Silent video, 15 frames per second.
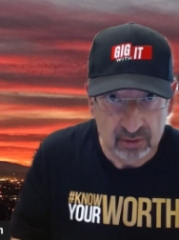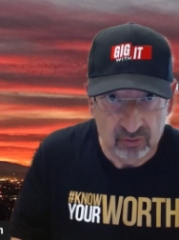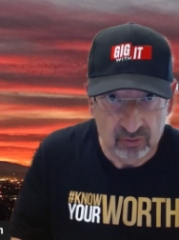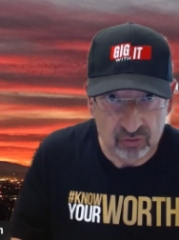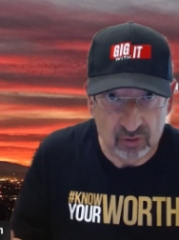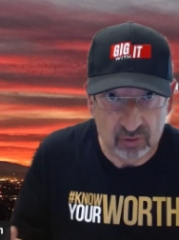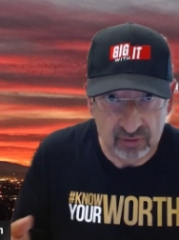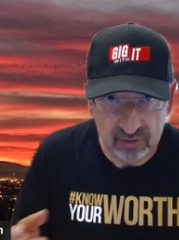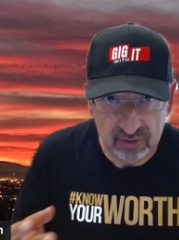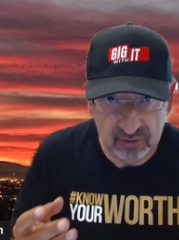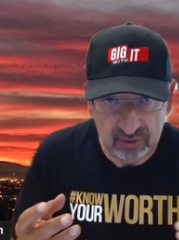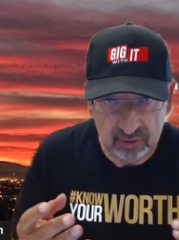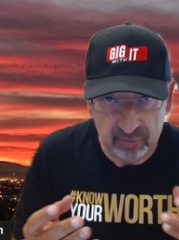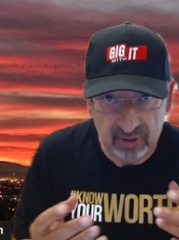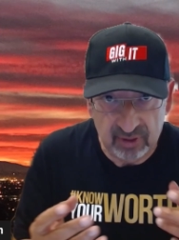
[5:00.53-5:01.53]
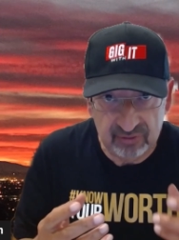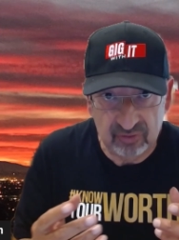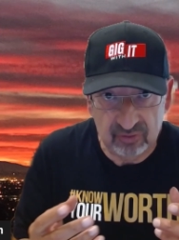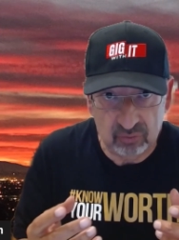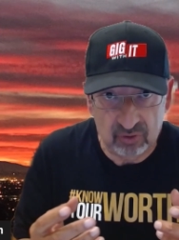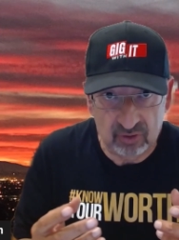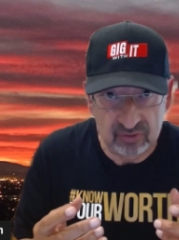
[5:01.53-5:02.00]
So the
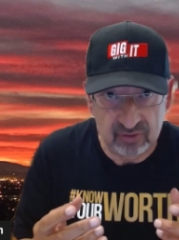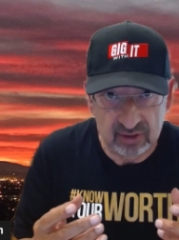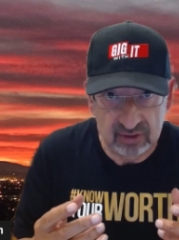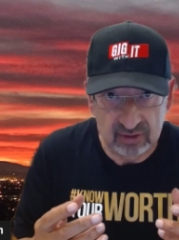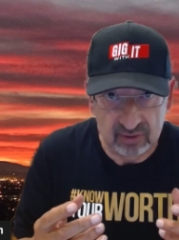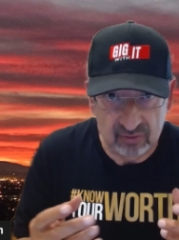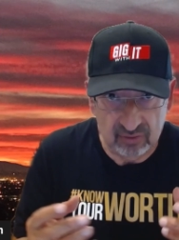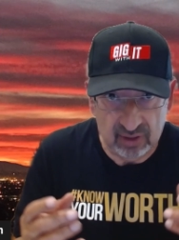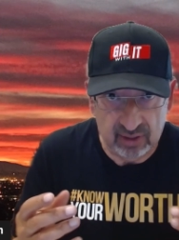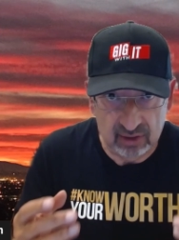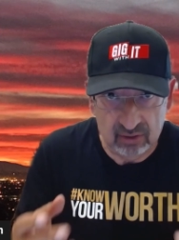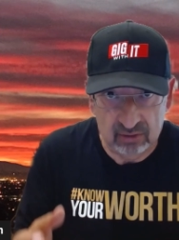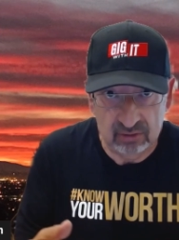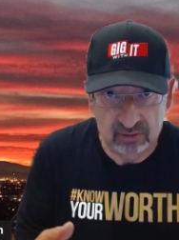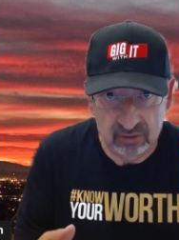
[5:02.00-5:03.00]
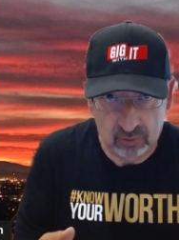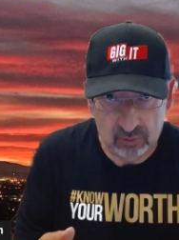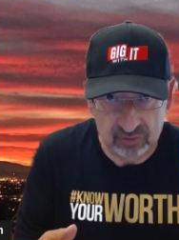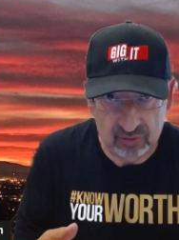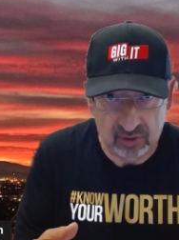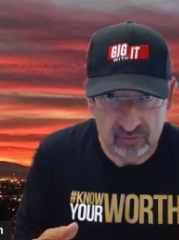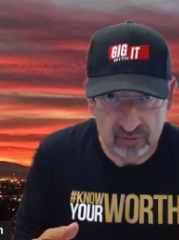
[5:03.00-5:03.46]
process works like this. I go to the
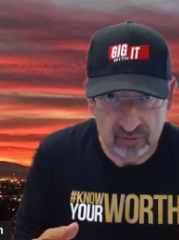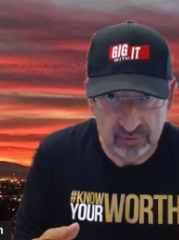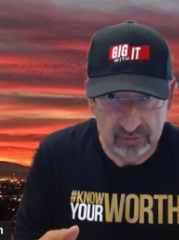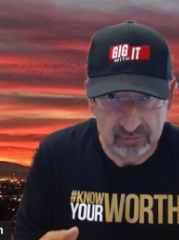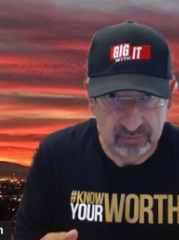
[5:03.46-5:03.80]
U.S. government.